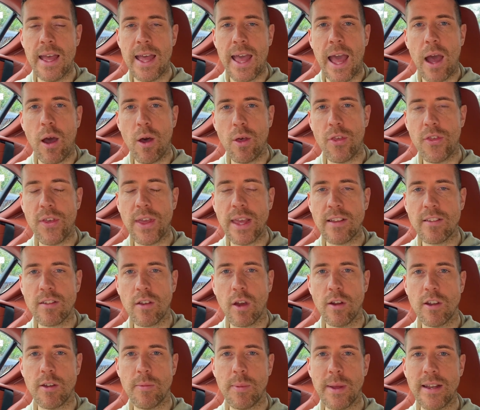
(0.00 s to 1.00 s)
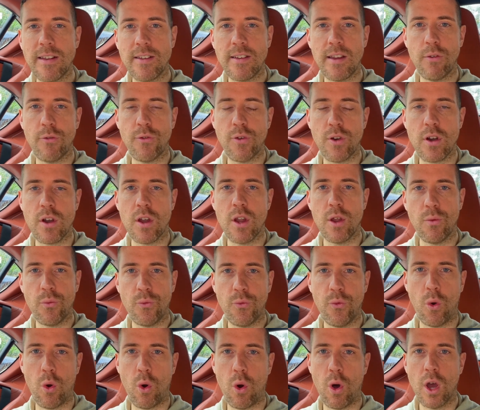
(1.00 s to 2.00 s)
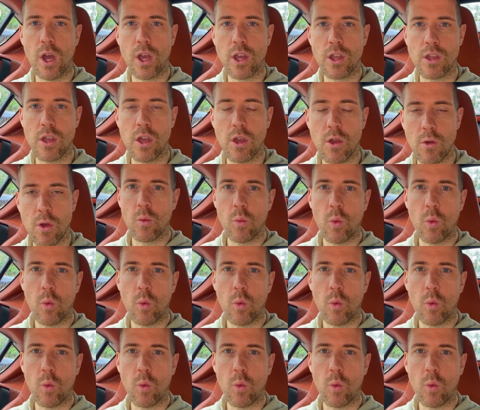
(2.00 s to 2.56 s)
how are things going to be different for you?